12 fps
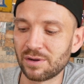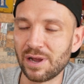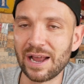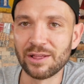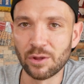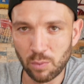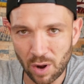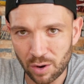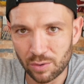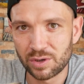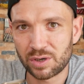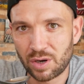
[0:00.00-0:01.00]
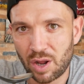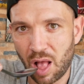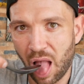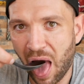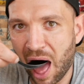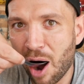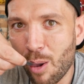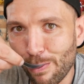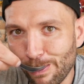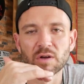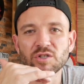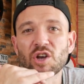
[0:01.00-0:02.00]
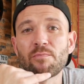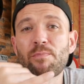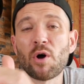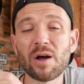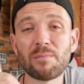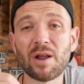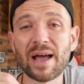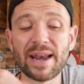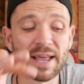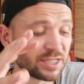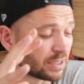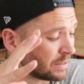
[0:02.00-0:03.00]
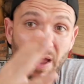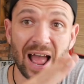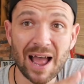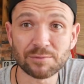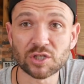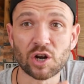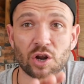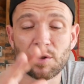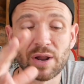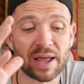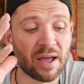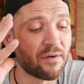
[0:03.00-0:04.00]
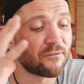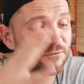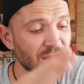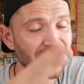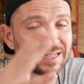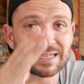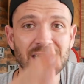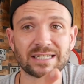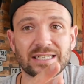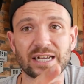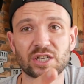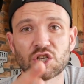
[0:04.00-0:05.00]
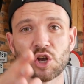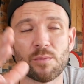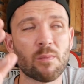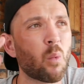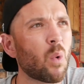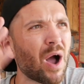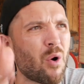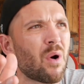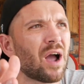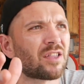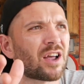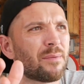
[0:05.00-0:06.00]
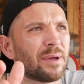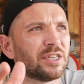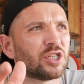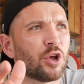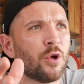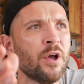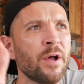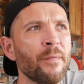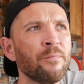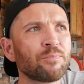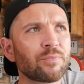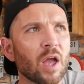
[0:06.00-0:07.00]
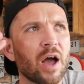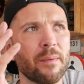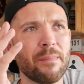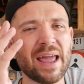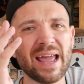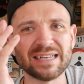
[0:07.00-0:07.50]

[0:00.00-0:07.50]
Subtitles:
in the world. So bottom line is, absolutely fantastic soup, well worth coming to. It